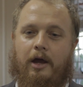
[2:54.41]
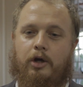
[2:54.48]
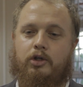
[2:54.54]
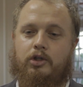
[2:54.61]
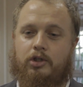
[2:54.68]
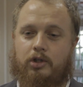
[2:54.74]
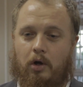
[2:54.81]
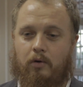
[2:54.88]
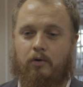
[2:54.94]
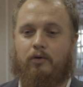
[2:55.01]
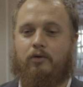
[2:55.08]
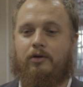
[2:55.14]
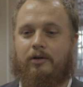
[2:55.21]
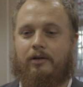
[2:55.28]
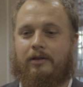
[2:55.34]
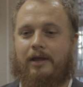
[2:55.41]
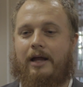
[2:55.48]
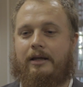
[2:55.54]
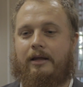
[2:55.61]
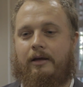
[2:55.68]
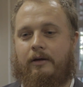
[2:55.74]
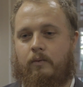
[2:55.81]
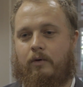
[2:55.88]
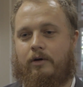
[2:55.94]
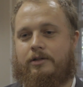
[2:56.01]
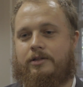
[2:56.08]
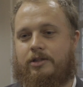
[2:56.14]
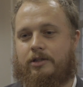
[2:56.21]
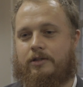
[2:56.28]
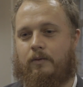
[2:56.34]
showed that it was
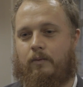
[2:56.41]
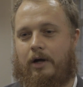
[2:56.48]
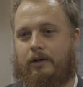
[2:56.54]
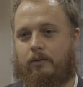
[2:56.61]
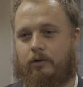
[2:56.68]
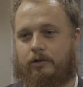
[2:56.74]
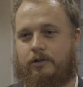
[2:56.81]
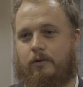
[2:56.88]
just a whitewash.